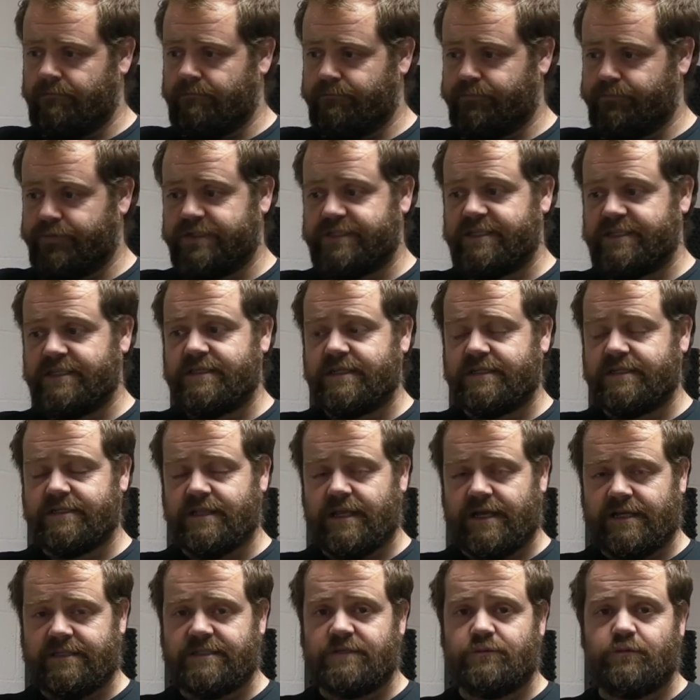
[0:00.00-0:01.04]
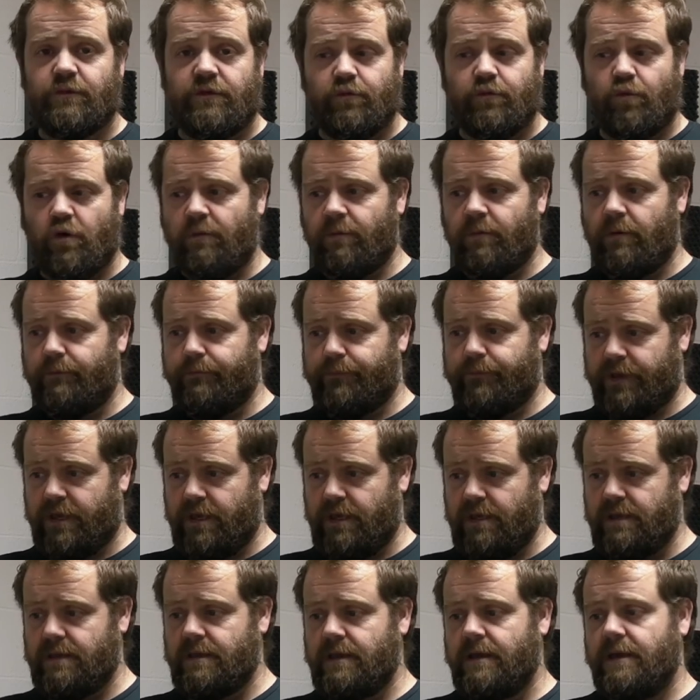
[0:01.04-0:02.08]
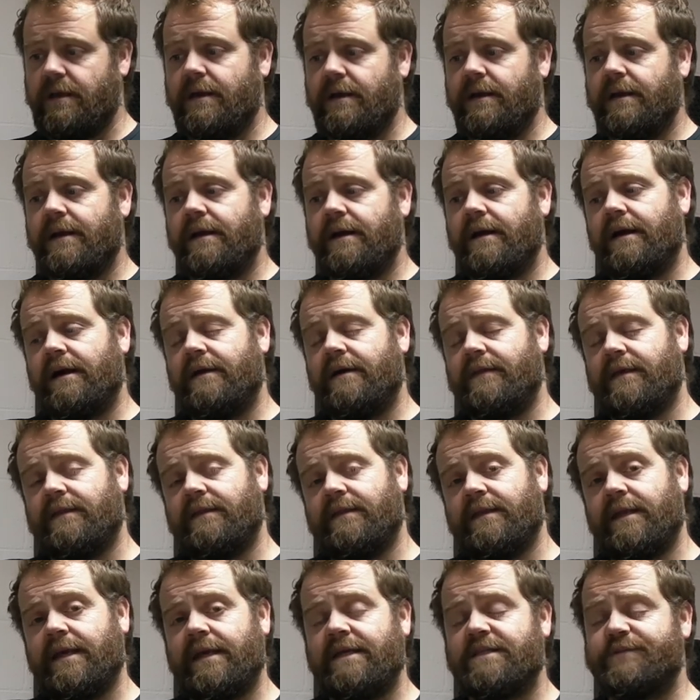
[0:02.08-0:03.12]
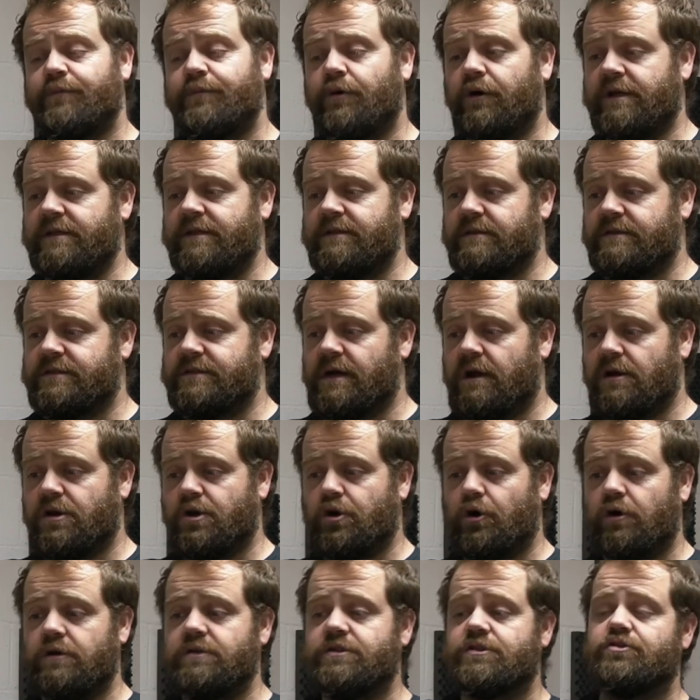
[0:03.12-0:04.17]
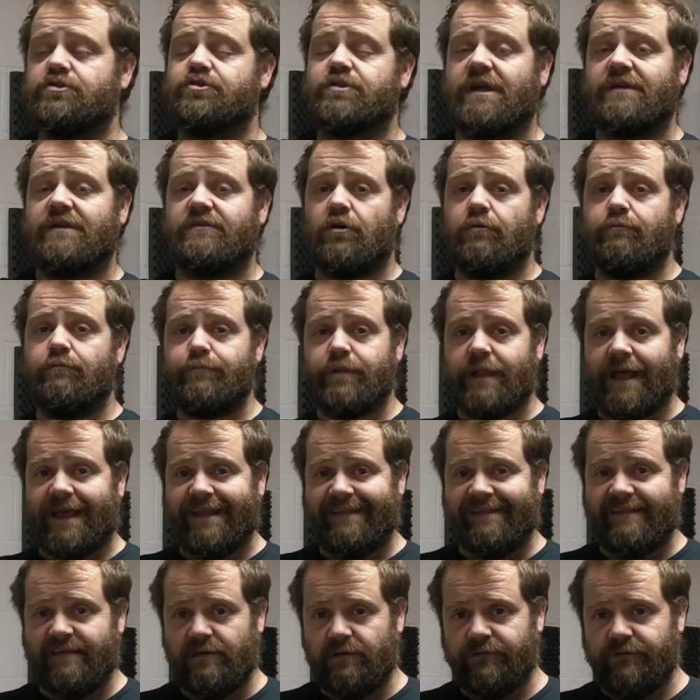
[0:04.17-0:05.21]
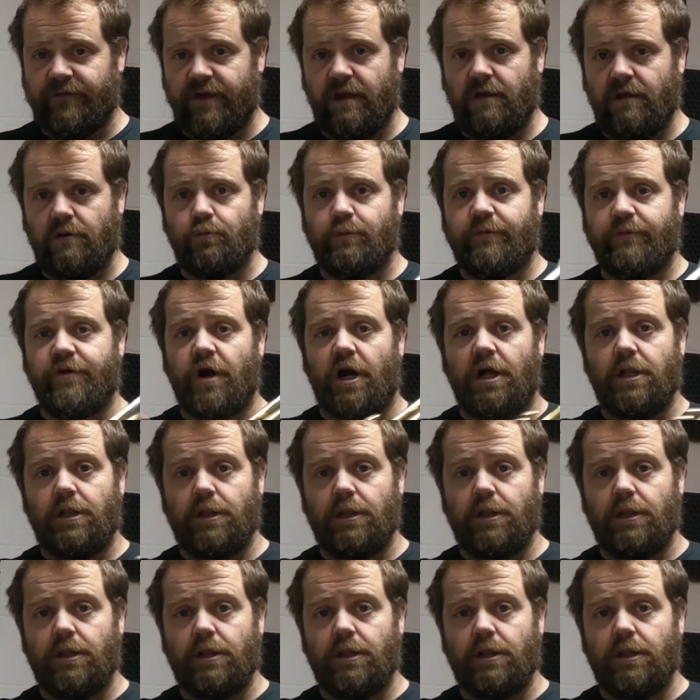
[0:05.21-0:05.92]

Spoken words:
proceed this lesson with warm-up B. And then the next pointers are concentrate on plenty of air. We've got a